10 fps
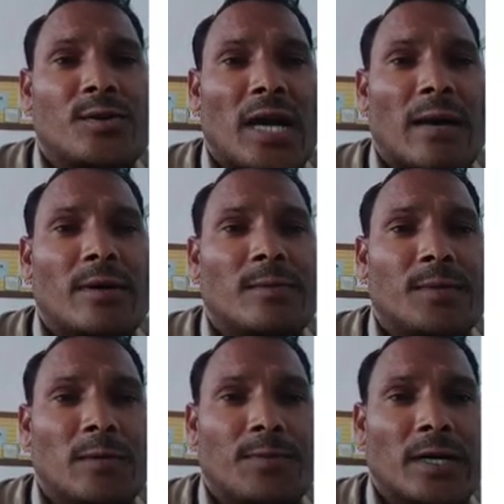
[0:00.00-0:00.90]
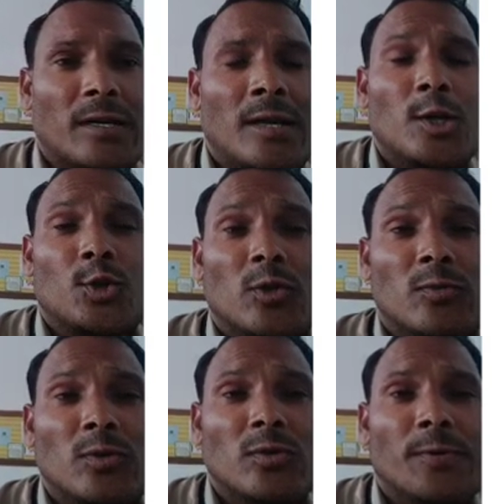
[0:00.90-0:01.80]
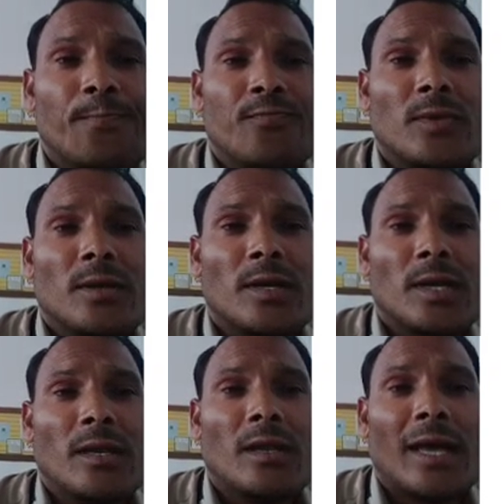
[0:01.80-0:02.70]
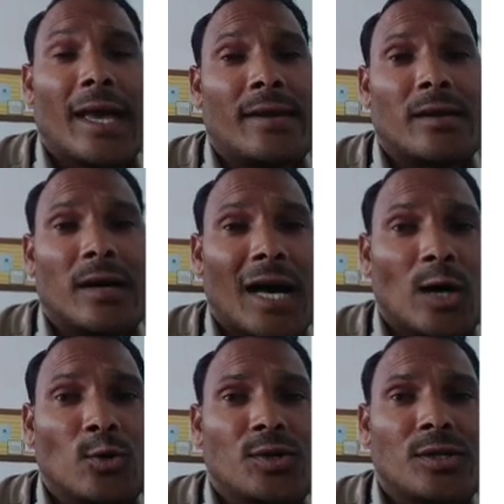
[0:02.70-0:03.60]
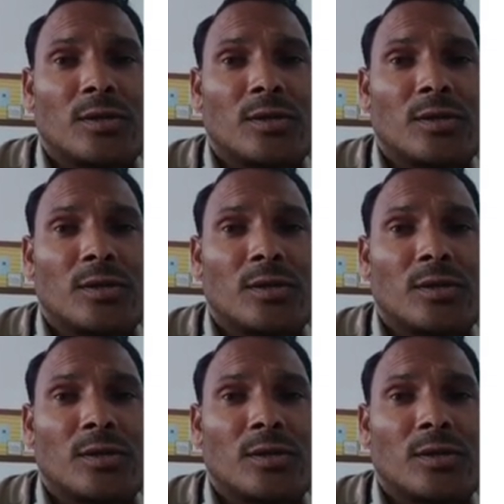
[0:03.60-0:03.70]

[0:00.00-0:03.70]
tribal people to move in and out